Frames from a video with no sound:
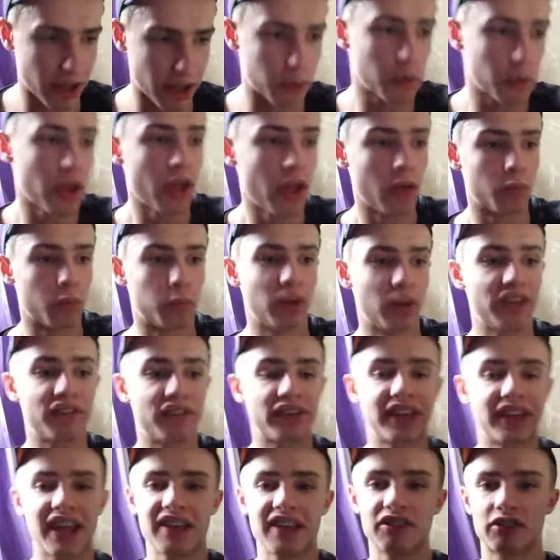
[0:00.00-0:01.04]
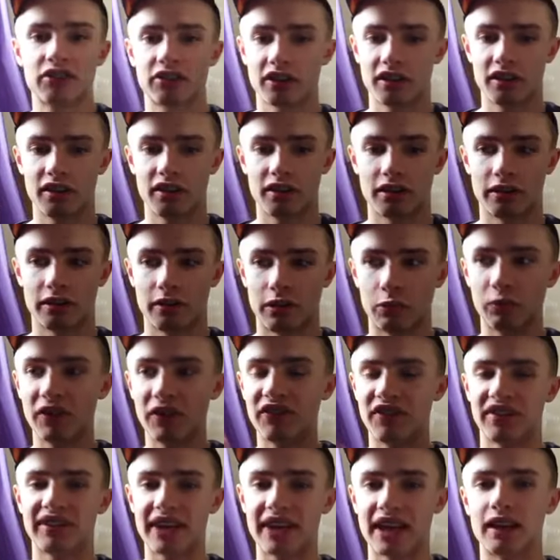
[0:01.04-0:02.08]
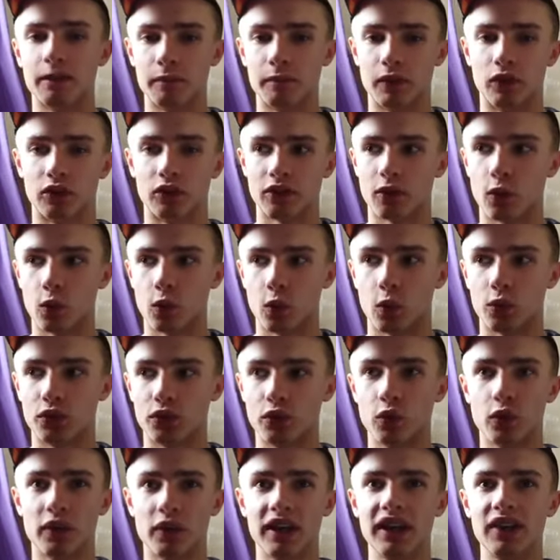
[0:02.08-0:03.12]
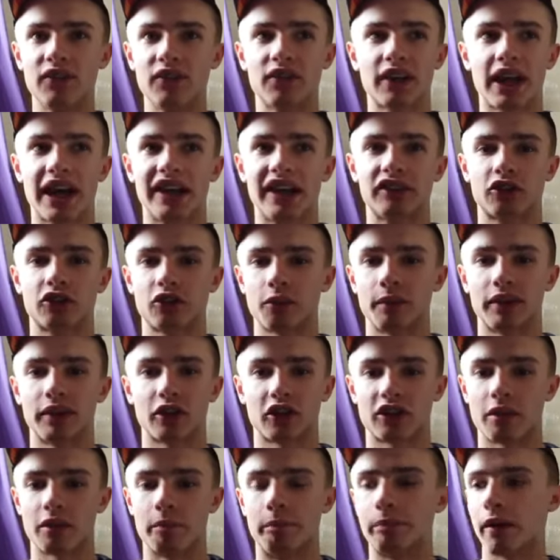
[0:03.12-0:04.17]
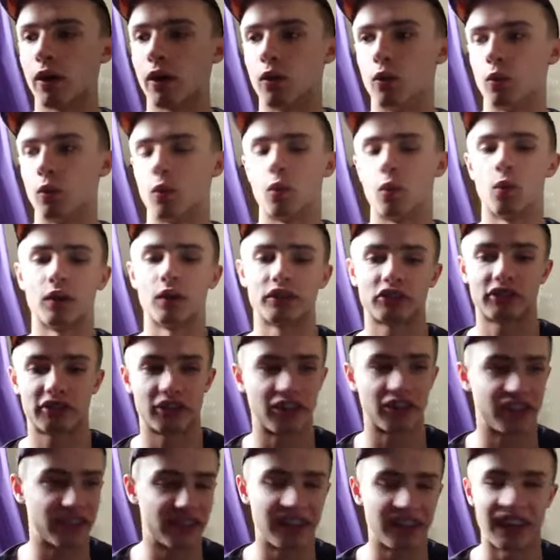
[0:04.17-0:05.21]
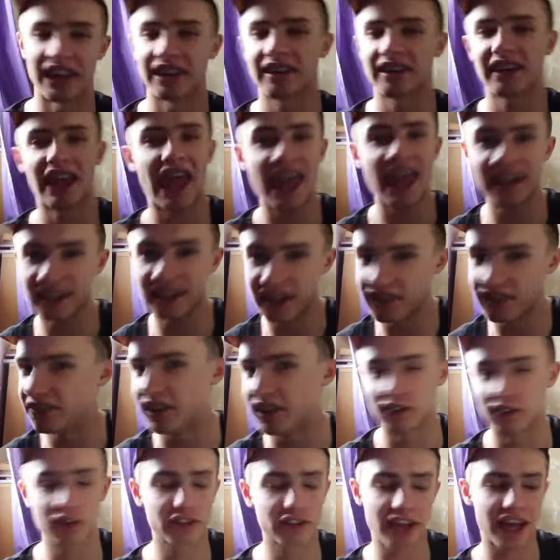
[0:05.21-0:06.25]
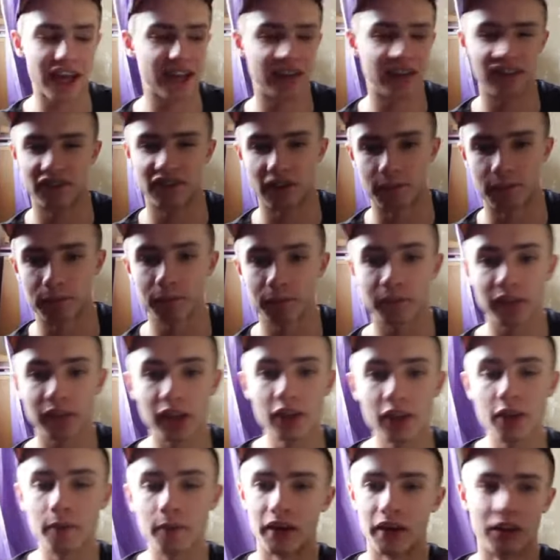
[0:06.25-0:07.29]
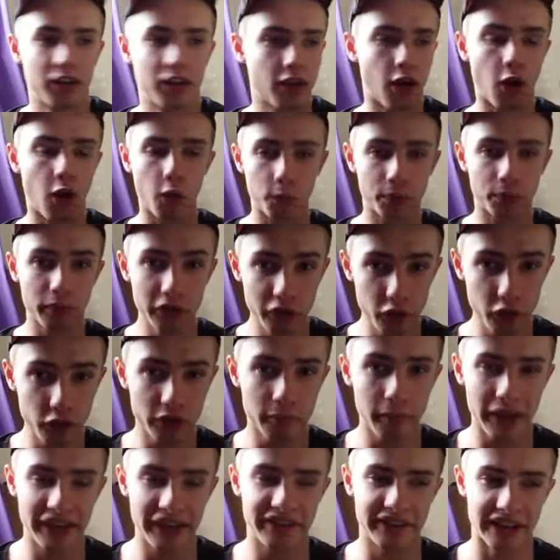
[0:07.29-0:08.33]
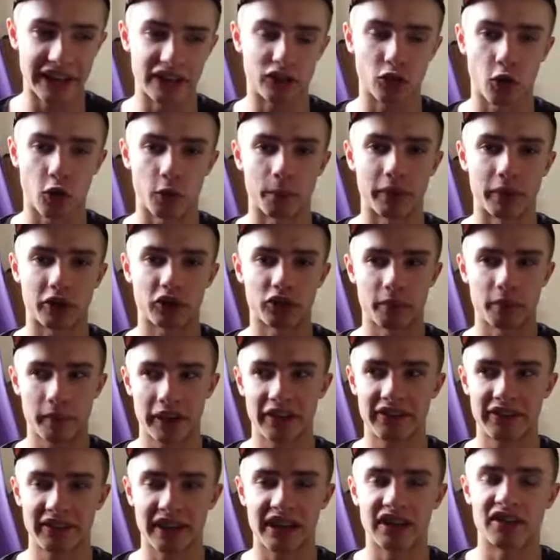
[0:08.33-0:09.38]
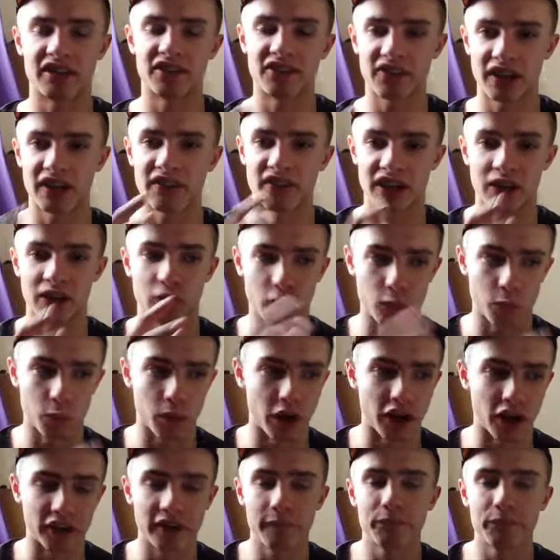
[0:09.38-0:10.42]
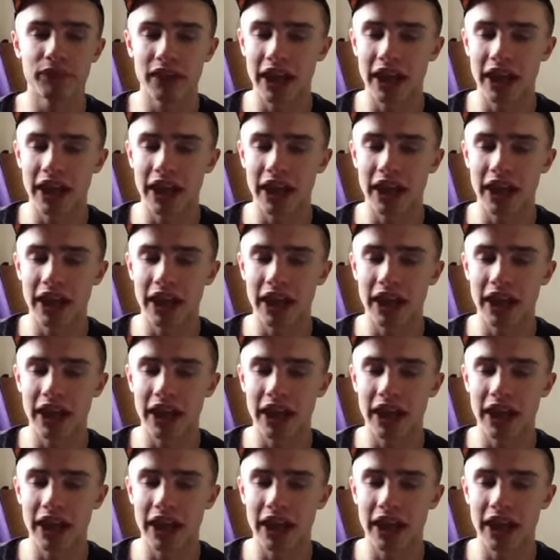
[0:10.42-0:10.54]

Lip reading: Now, with this element, or you can even add something like a bow or a stick, anything, just anything. But I'll use emaciated dog because emaciated is a very, very good word.